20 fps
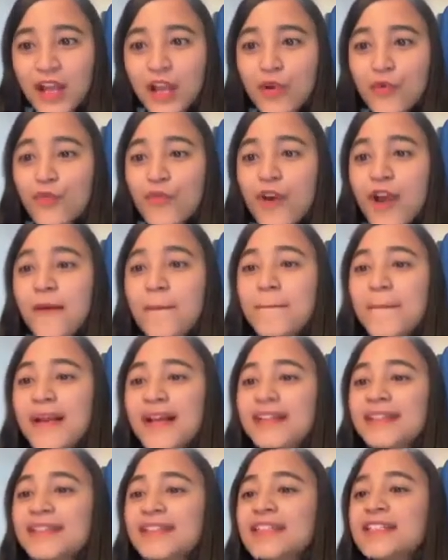We
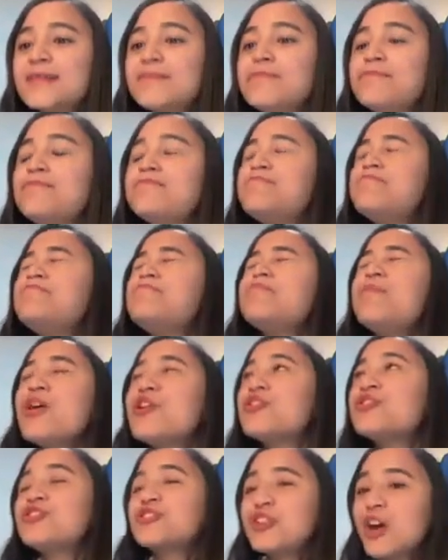built this
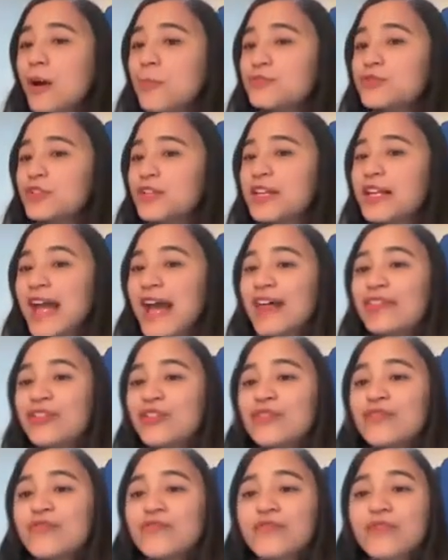bookshop
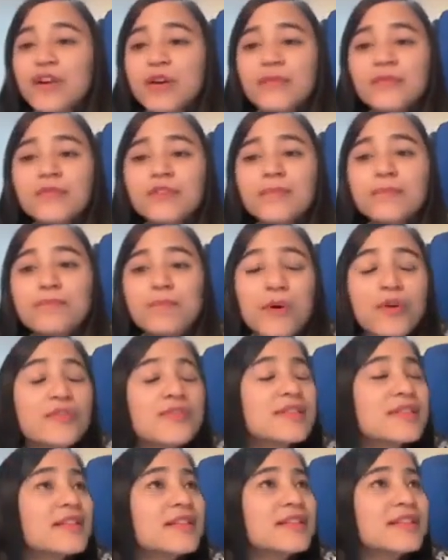together from the
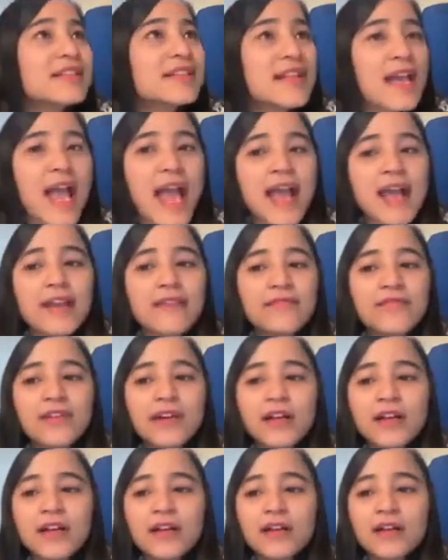books in his cave.
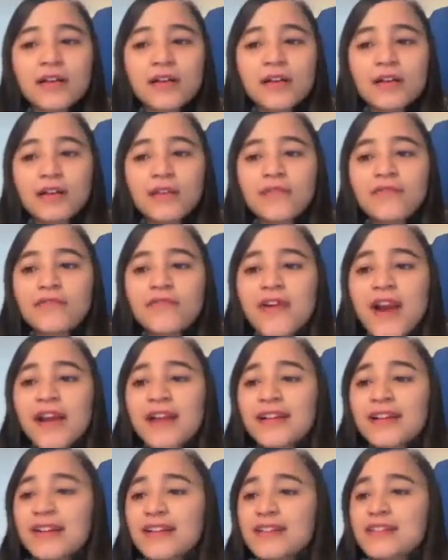
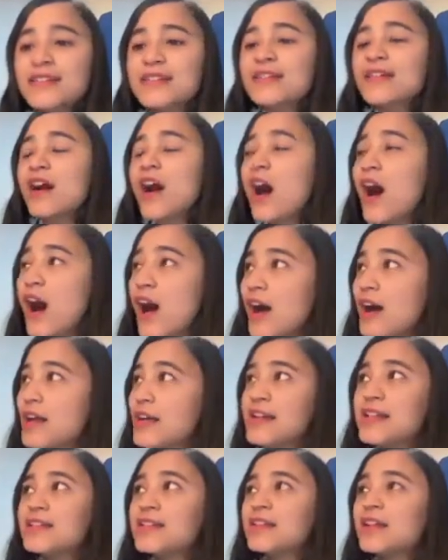Franklin's
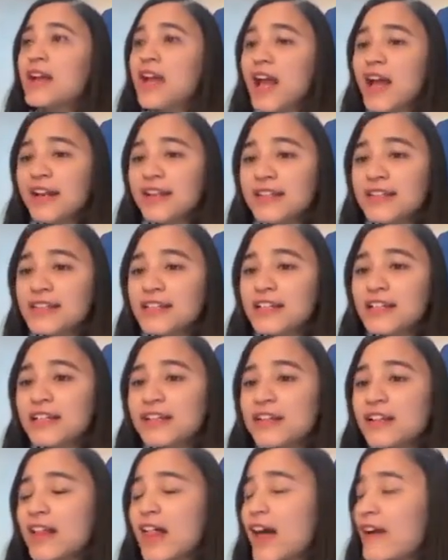kind and he's
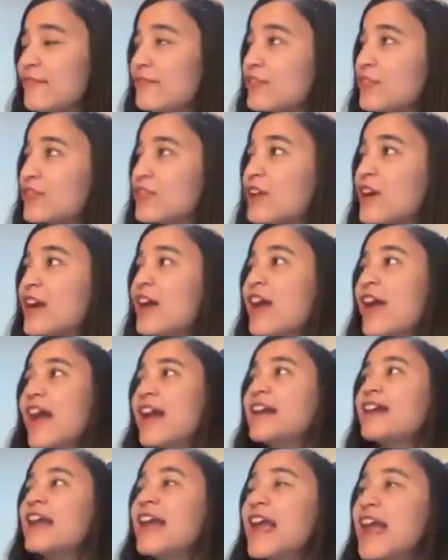clever
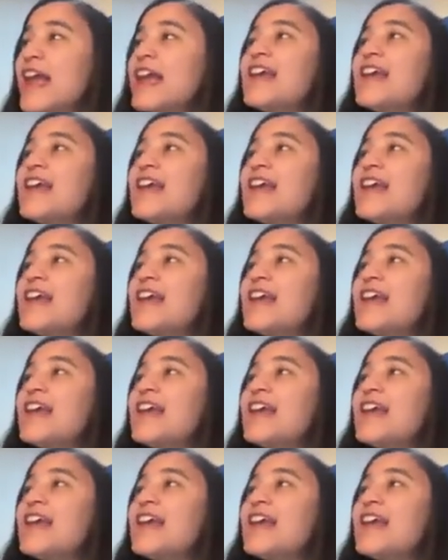and he